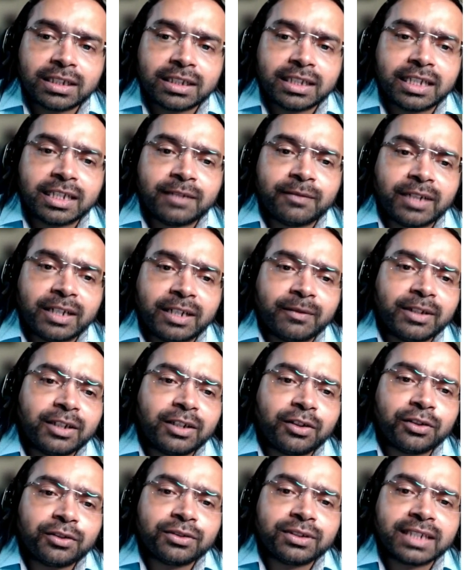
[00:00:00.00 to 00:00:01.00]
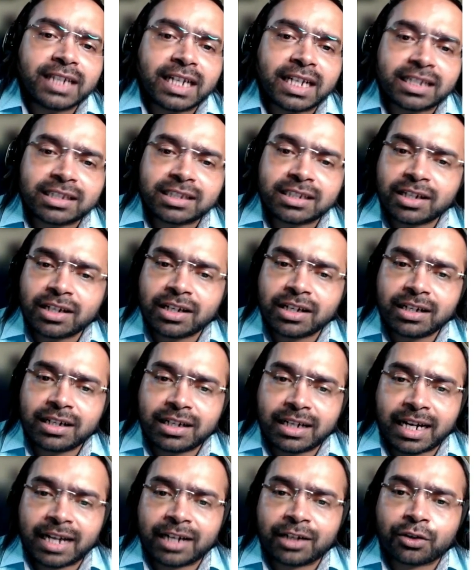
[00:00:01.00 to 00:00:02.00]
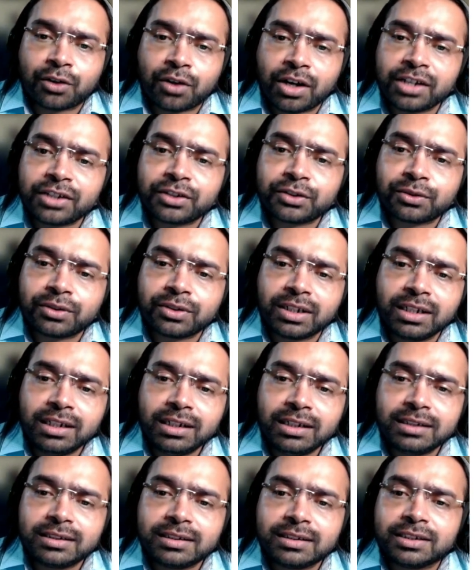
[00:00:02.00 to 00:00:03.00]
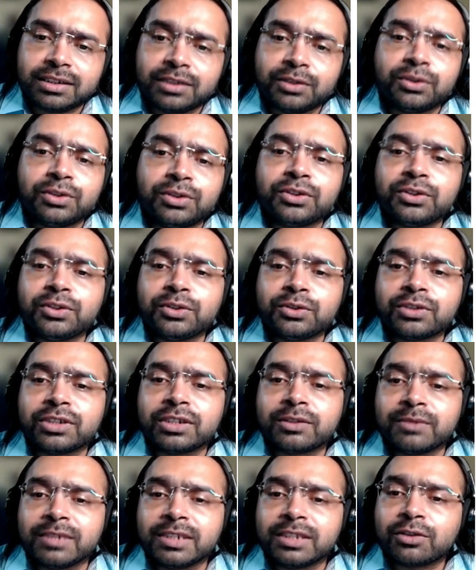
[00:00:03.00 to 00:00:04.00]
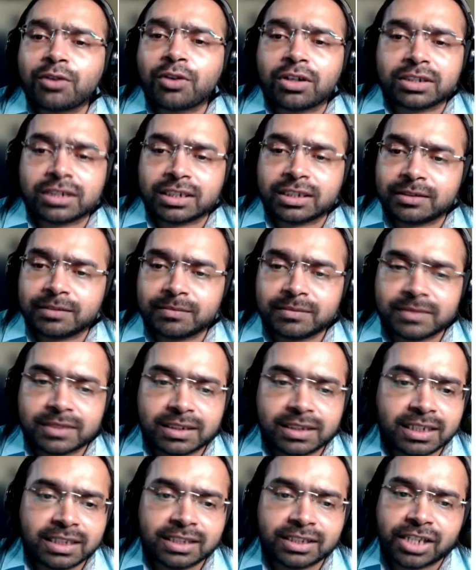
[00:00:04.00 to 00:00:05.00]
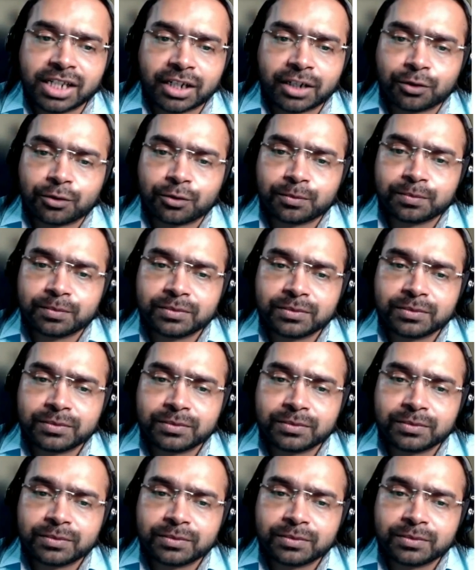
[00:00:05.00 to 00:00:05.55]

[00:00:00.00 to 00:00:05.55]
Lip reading: Then whenever you're using extra and raw SQL, you need to use it with caution in Django.